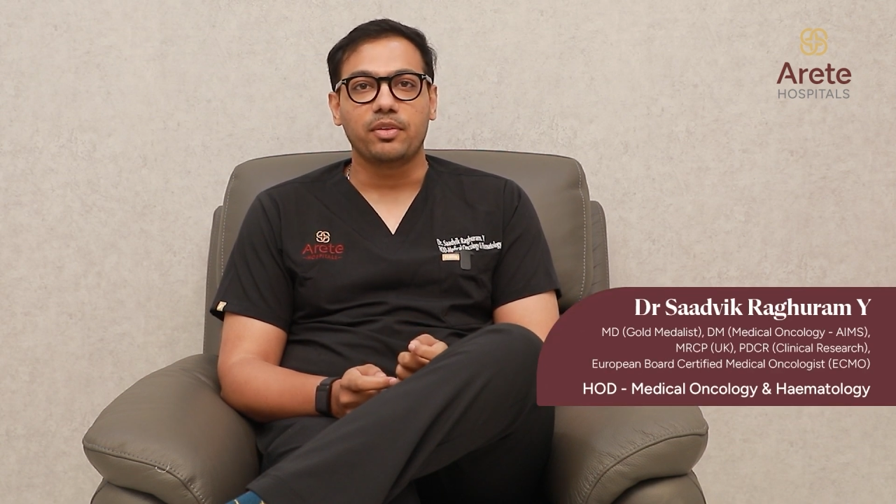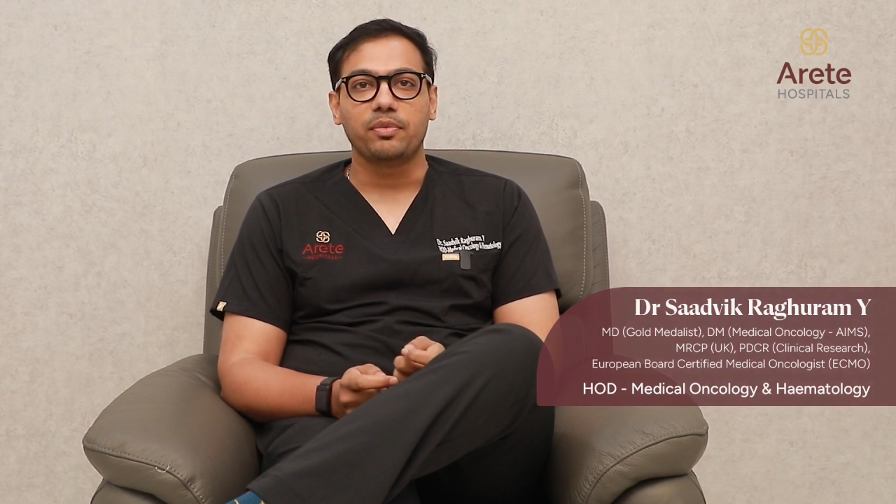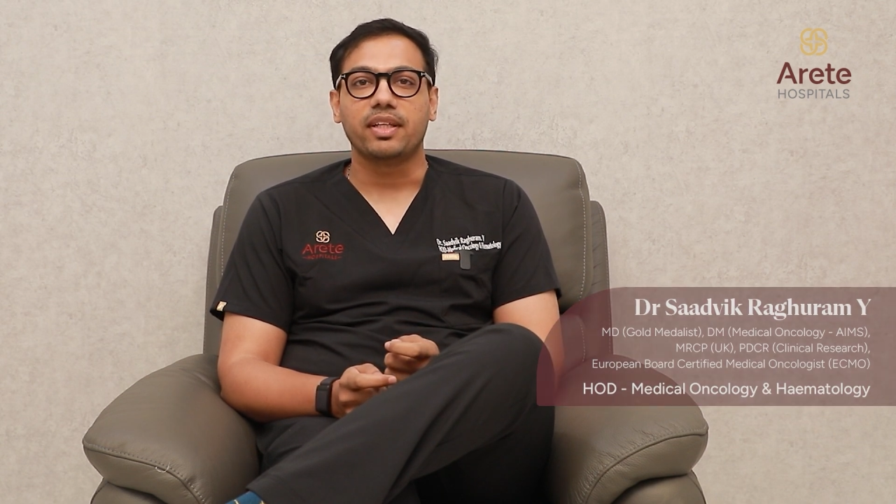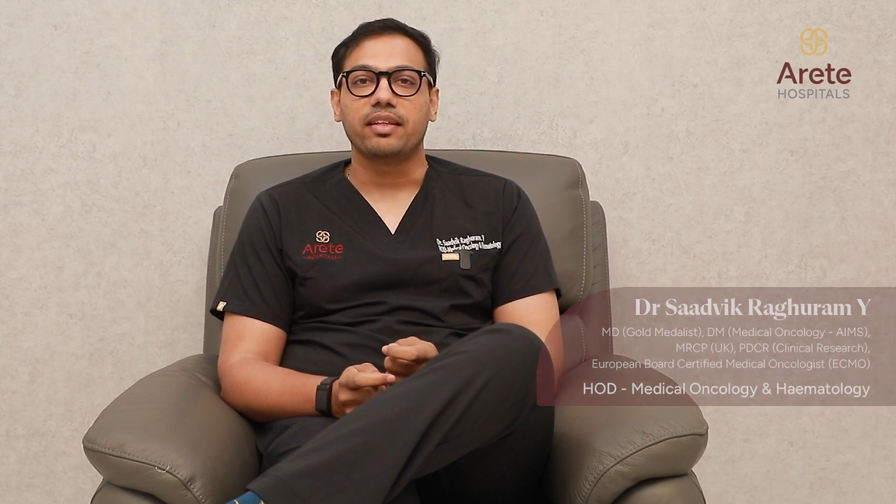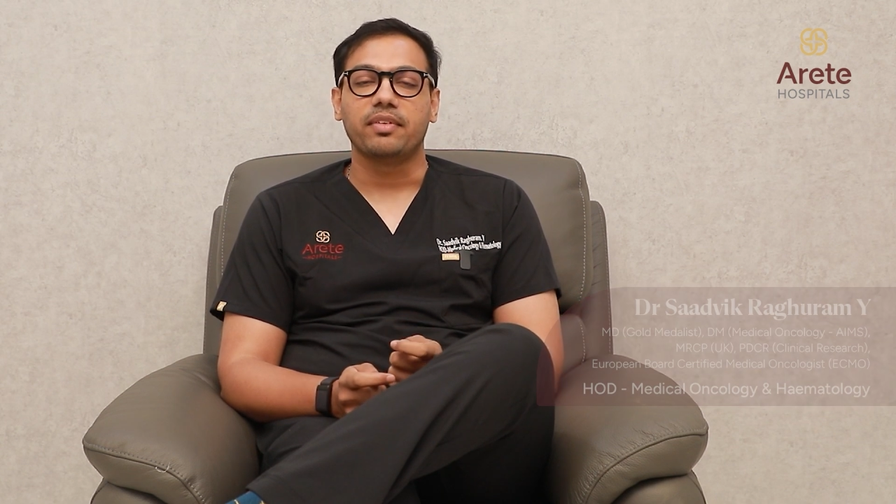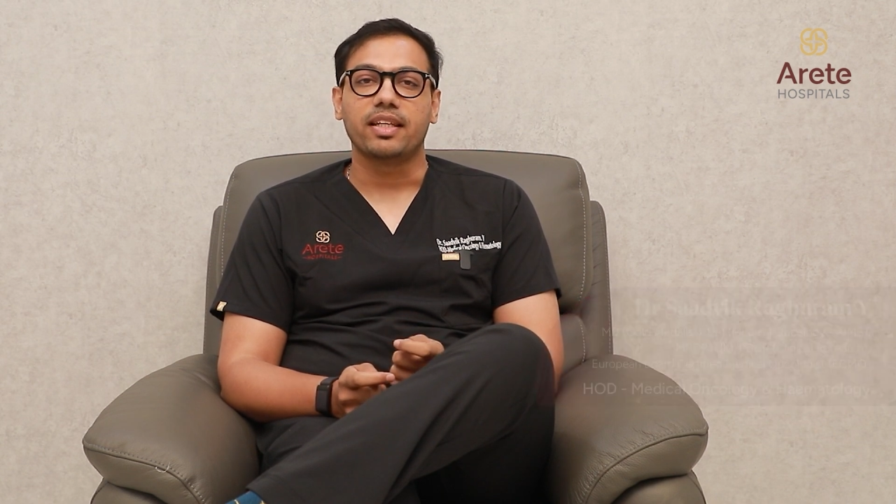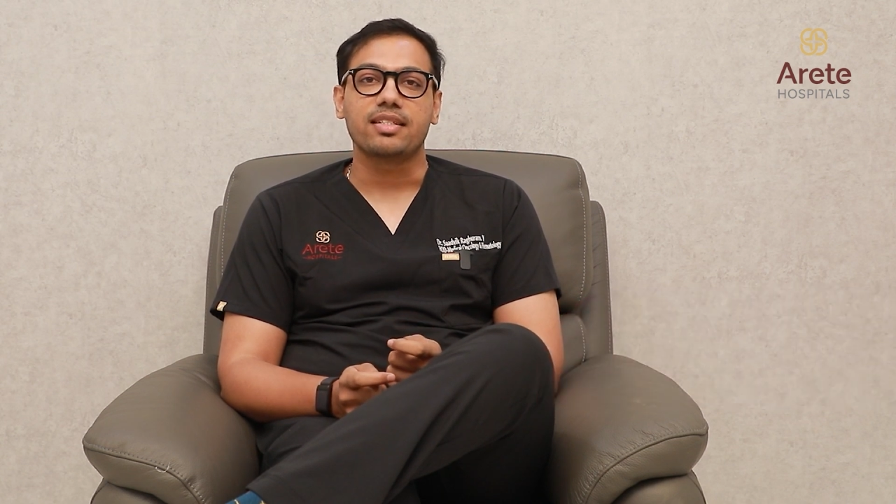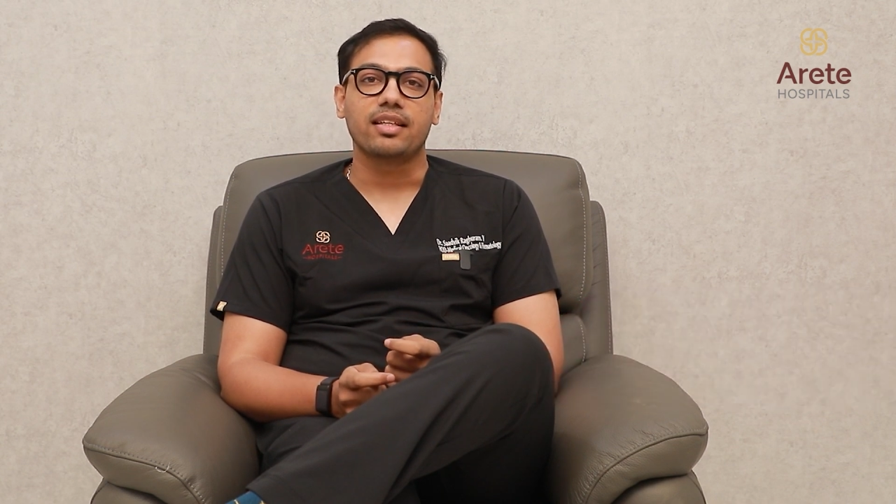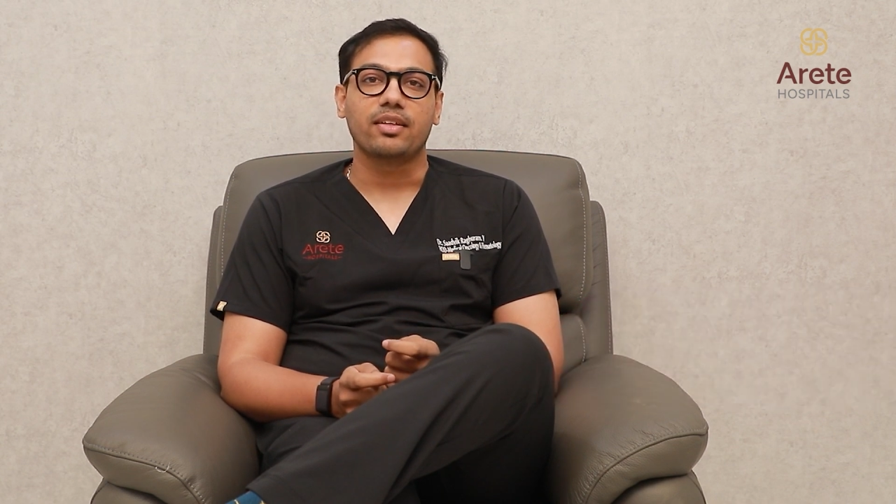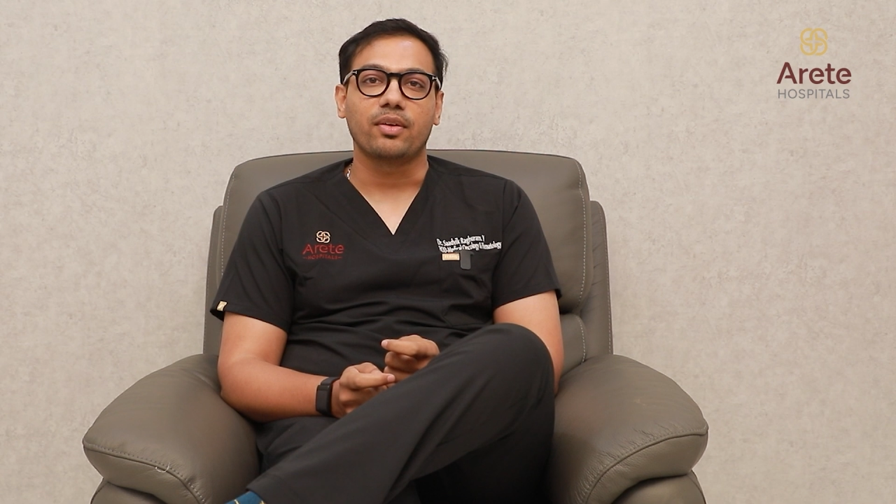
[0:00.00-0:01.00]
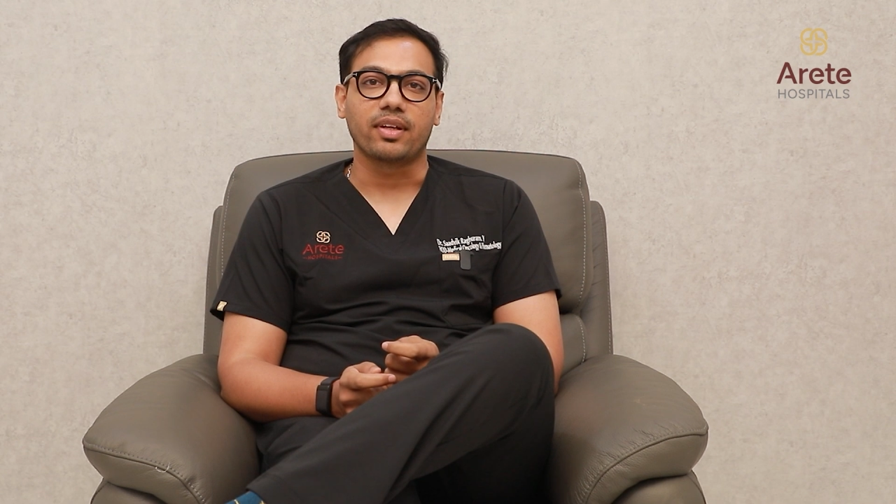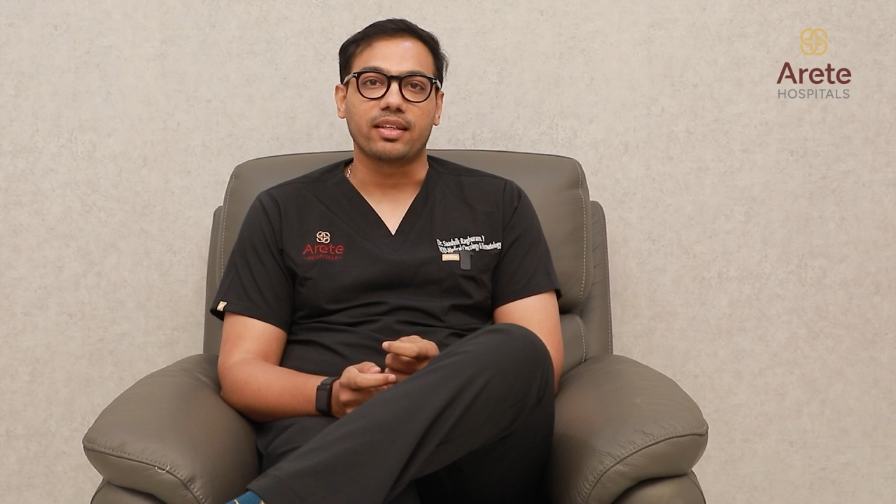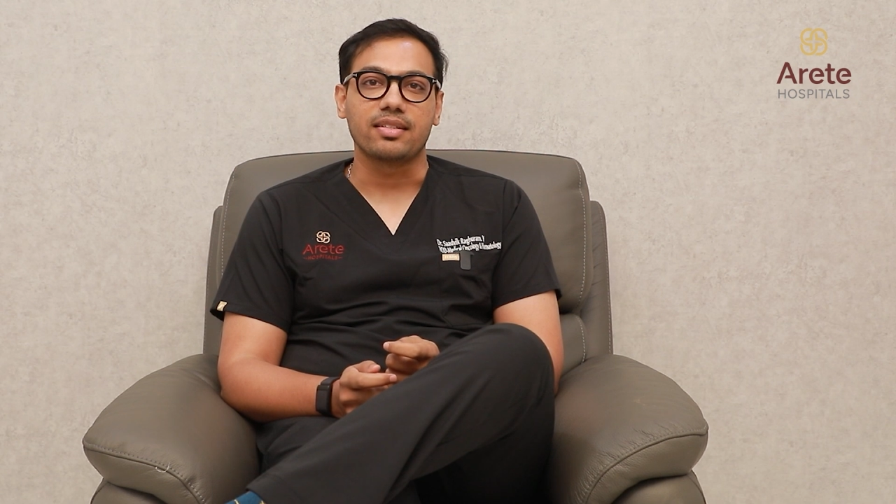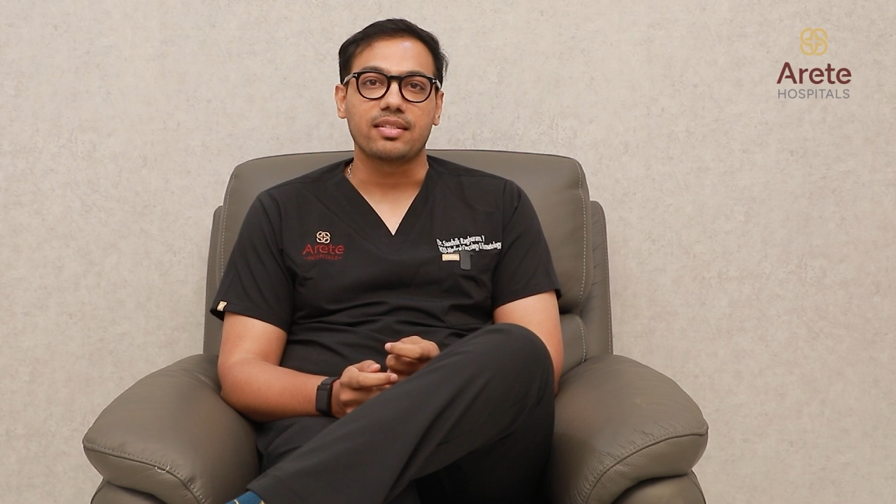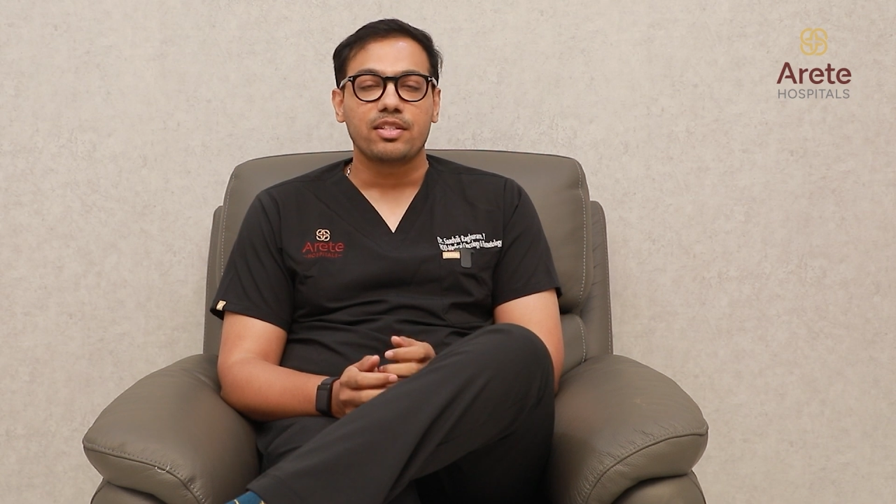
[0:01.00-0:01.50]
to various other
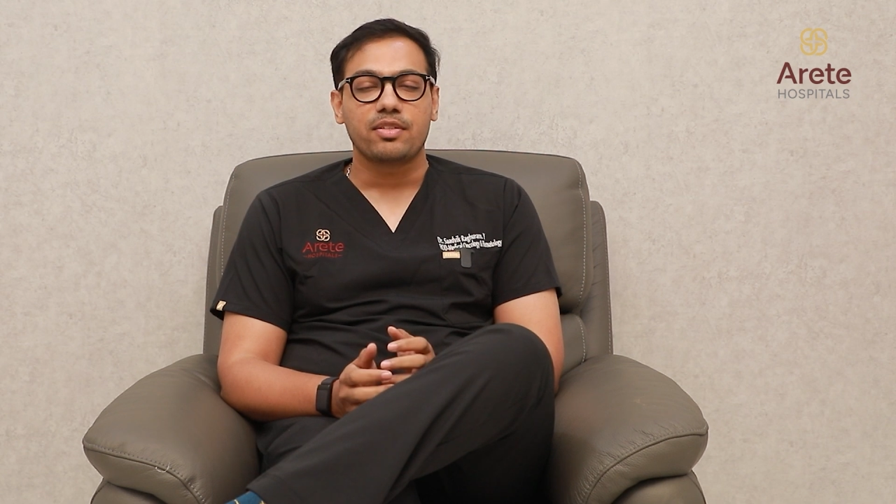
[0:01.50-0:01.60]
organs.